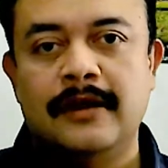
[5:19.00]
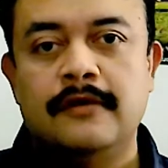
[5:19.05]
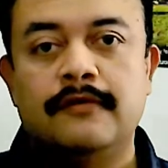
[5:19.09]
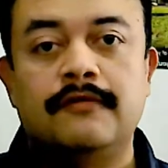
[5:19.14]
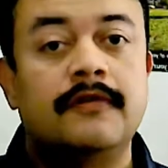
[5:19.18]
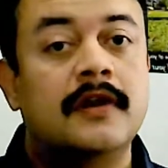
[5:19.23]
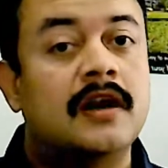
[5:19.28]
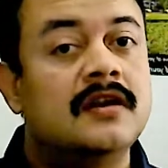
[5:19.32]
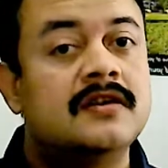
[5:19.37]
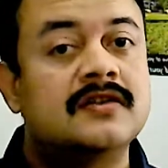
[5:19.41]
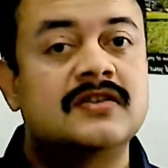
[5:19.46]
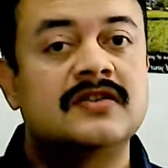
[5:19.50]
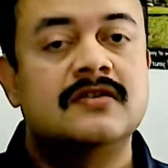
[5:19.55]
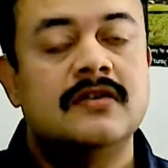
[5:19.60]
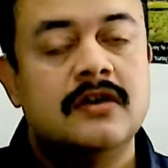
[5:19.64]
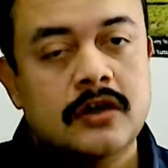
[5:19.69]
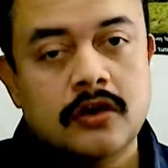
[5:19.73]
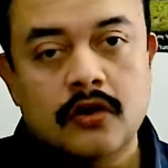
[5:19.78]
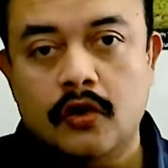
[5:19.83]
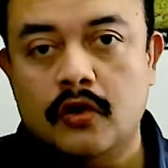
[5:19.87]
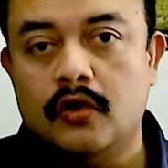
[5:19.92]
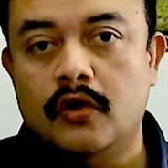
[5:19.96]
Friends,
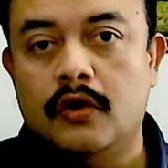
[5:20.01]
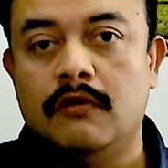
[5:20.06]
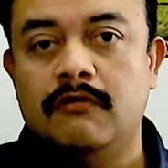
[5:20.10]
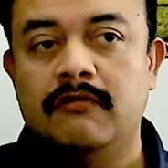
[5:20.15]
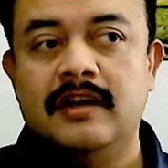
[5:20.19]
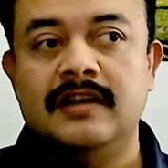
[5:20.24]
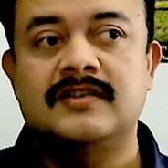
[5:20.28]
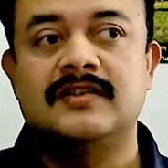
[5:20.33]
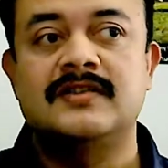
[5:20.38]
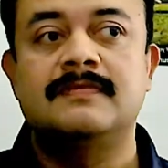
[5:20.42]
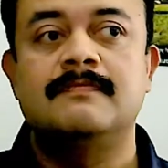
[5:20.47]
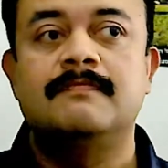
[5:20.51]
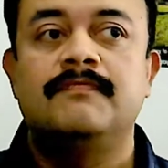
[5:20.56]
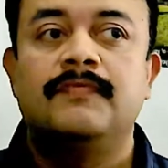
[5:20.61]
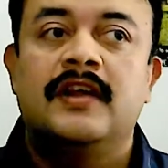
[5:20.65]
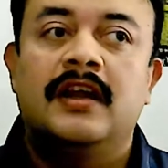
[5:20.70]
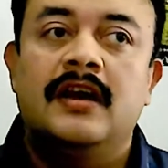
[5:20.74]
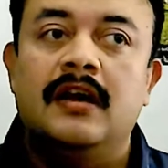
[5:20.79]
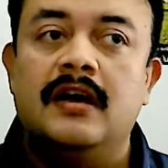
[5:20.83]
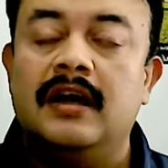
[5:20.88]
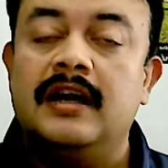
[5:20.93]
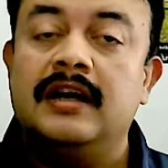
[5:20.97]
NeoCoV is,
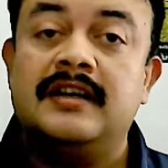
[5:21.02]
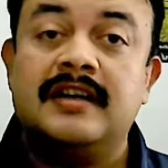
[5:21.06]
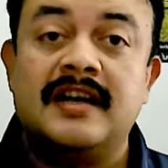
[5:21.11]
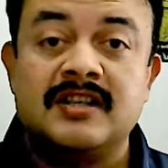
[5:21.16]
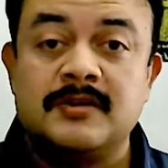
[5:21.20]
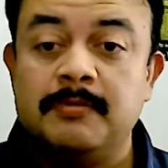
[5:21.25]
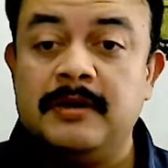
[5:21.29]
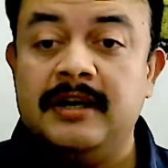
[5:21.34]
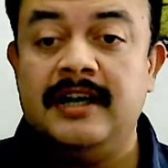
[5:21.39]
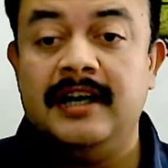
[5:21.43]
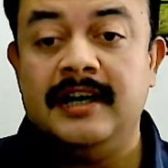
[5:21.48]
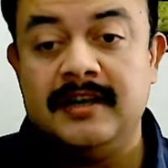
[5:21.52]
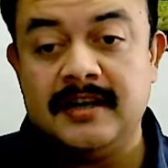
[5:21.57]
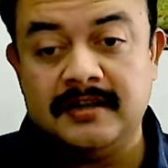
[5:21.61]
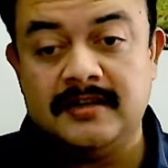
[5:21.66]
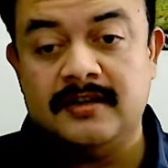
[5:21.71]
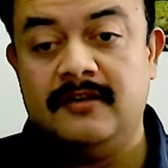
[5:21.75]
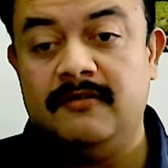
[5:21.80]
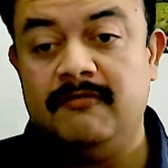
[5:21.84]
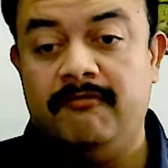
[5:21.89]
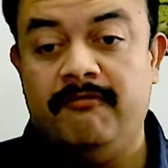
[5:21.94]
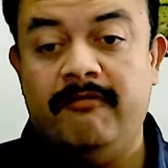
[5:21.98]
it has been
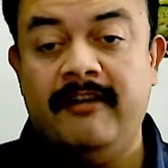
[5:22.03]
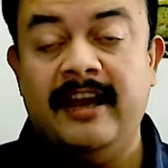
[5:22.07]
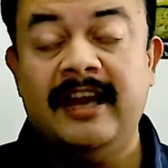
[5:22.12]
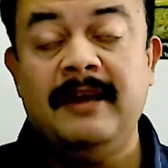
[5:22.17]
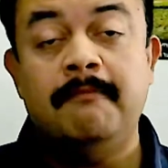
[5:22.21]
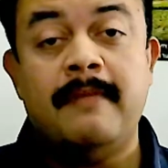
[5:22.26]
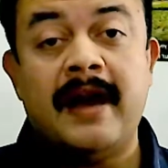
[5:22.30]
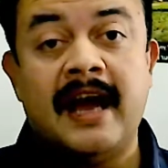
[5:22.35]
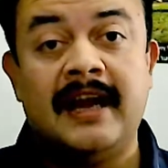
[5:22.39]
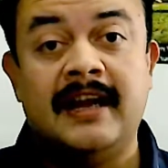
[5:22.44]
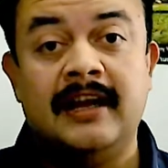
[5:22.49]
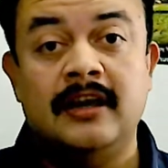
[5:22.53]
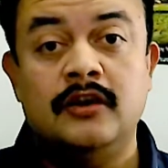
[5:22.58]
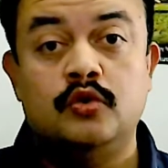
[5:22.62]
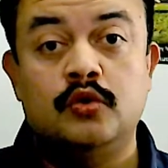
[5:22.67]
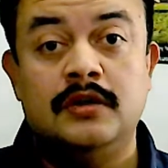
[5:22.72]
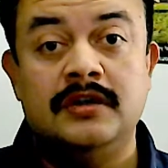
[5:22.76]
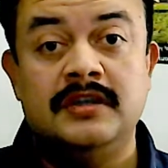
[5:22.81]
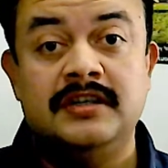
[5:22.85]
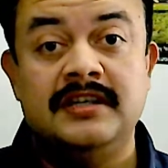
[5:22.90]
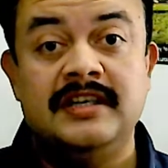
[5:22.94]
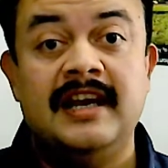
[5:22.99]
detected way back in
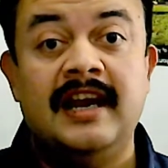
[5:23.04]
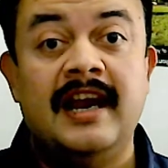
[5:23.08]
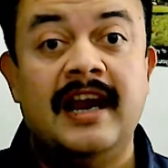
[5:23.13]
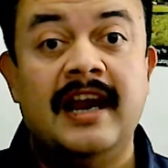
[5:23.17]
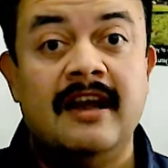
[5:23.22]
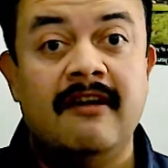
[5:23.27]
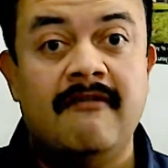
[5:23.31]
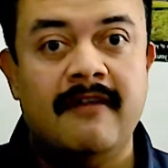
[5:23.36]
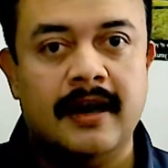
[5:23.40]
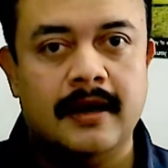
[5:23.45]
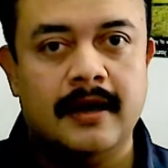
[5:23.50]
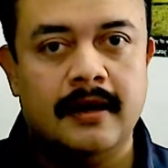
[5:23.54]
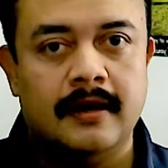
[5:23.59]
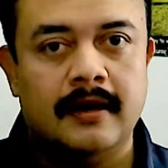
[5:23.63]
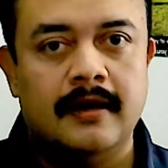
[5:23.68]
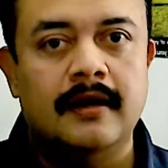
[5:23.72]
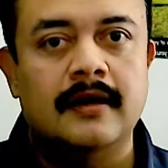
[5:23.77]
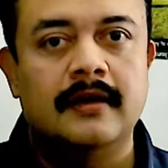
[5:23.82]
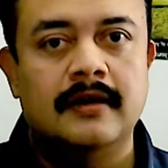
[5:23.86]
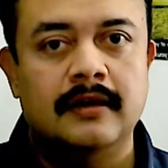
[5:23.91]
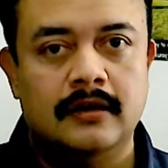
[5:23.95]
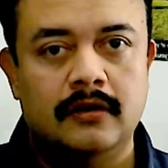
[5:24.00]
twenty eleven,
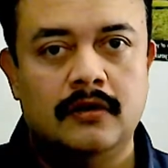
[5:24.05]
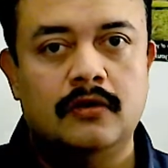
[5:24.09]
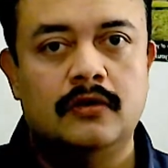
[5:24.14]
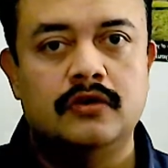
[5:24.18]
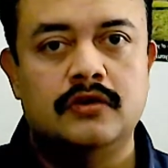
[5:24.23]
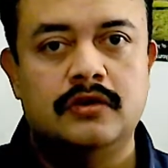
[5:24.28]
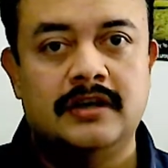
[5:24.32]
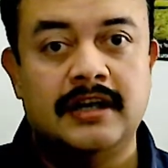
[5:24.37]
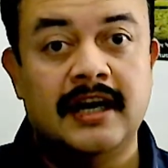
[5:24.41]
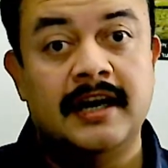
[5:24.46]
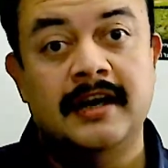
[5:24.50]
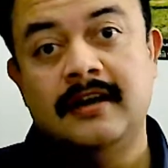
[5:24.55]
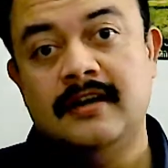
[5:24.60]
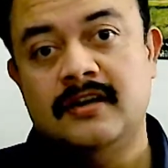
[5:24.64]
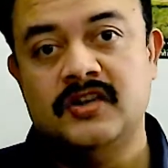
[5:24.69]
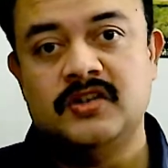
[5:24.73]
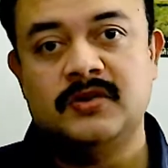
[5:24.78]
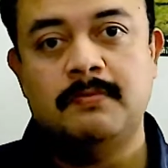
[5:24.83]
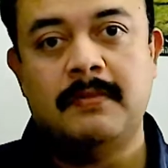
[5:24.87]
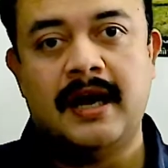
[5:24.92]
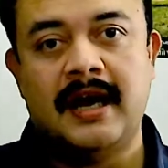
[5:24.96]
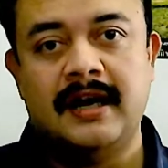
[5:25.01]
you know, ten
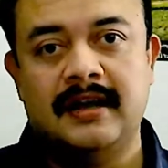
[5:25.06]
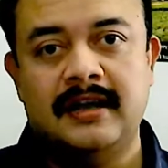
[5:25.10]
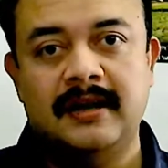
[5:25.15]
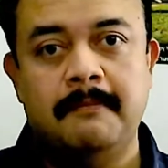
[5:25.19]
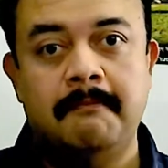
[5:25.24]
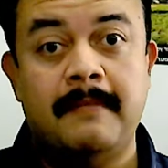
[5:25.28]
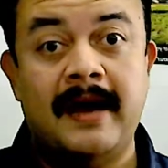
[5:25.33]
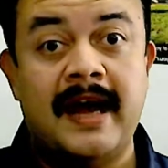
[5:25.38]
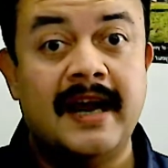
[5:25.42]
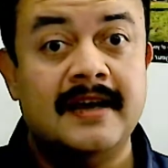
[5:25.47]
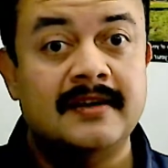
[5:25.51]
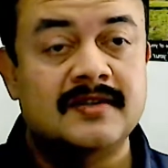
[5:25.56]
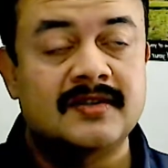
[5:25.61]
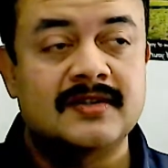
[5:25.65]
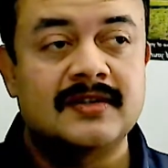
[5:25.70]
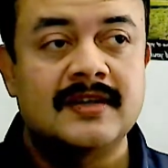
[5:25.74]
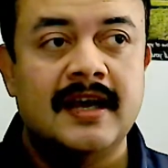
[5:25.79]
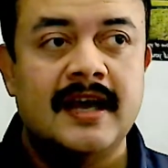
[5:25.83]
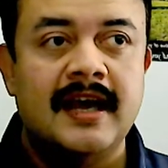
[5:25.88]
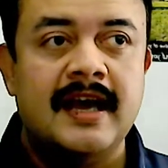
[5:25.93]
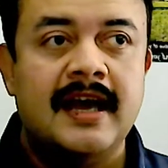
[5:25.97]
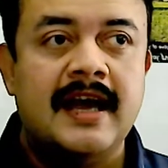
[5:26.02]
years back in
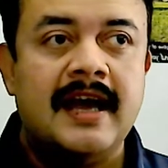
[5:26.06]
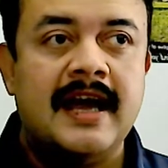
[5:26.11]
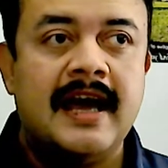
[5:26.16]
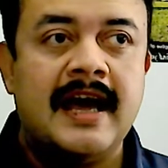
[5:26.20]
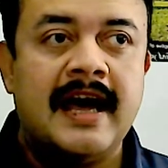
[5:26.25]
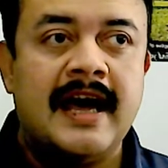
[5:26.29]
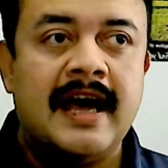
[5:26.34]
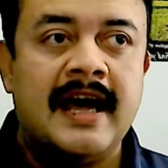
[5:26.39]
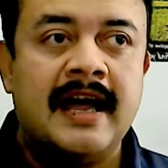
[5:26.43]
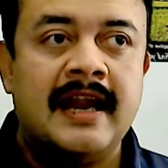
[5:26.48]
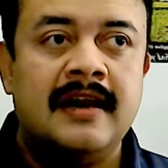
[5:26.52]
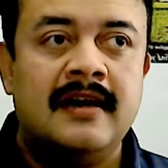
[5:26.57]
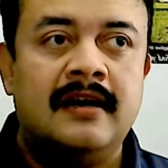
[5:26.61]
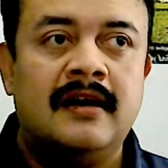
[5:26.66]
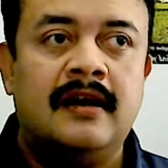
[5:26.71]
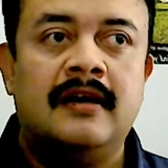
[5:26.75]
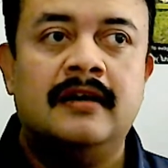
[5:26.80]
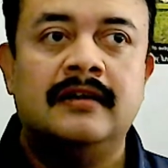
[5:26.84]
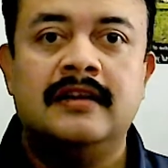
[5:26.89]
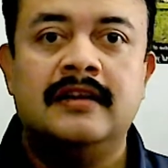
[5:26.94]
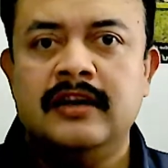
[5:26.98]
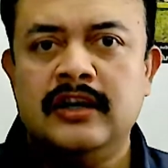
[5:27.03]
bats. And
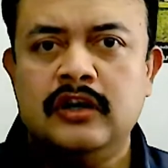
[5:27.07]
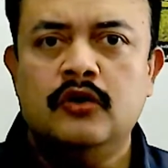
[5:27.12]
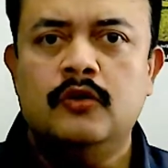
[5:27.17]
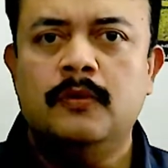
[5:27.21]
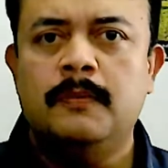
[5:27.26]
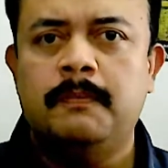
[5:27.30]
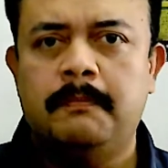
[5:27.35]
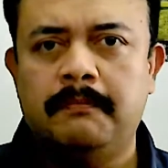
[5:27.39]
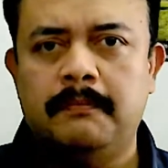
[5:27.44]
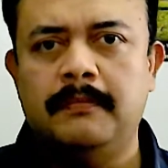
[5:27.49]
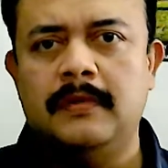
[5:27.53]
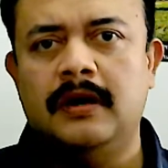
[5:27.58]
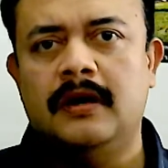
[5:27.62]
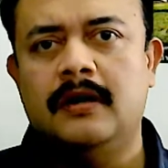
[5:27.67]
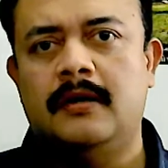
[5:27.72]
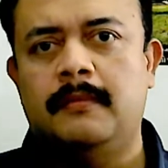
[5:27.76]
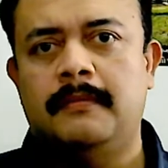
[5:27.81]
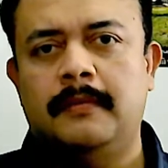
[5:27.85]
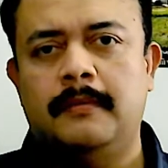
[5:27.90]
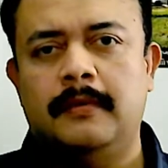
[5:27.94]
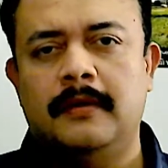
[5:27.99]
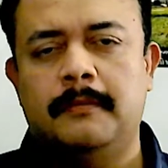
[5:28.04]
uh, the new uh,
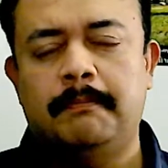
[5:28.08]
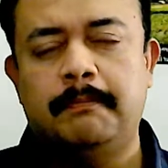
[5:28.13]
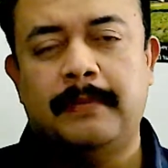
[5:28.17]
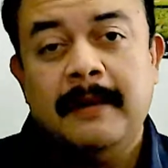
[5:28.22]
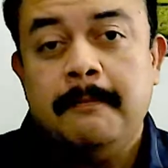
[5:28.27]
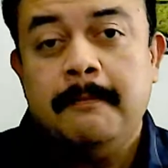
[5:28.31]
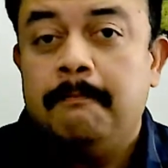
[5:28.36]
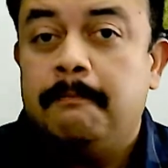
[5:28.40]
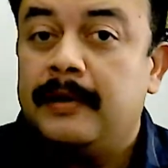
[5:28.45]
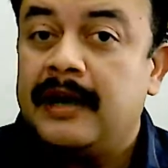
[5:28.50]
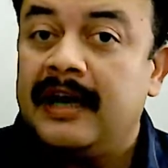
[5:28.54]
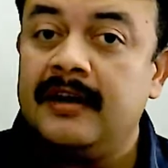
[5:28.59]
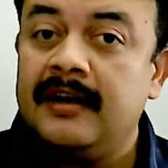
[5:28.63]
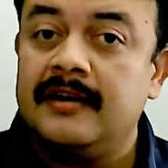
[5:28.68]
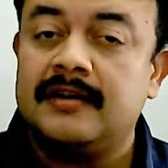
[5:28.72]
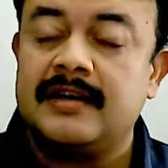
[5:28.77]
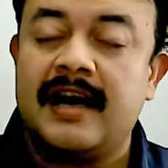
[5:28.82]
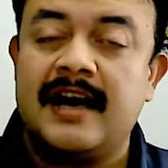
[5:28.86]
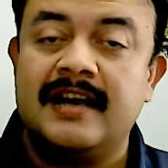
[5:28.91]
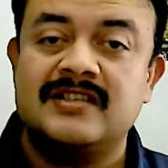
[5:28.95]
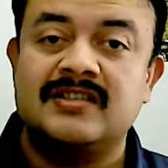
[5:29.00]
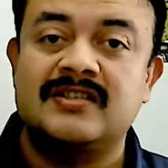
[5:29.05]
preprint
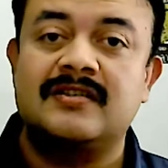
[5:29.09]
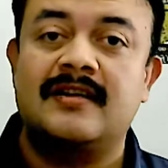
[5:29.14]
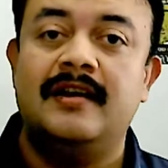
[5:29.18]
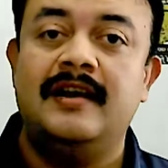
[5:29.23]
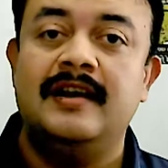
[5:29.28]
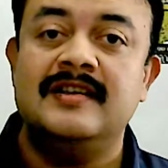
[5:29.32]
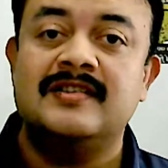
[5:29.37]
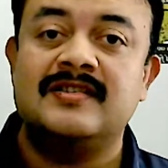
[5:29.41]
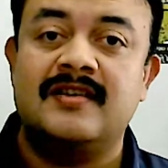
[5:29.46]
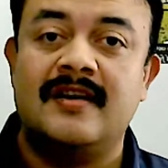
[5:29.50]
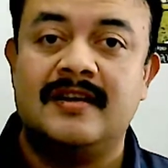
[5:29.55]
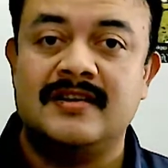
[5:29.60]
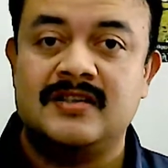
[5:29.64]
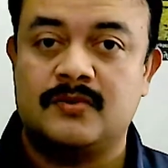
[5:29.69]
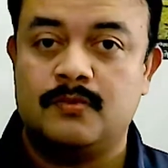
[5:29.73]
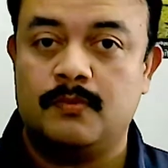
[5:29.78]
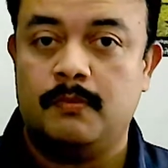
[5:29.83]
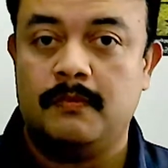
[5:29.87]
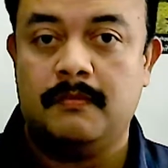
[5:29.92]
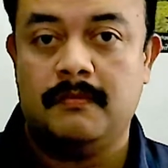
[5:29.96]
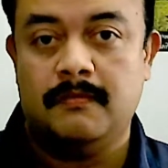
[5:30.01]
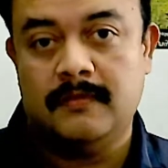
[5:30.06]
has released
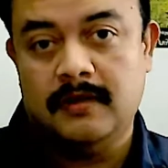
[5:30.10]
last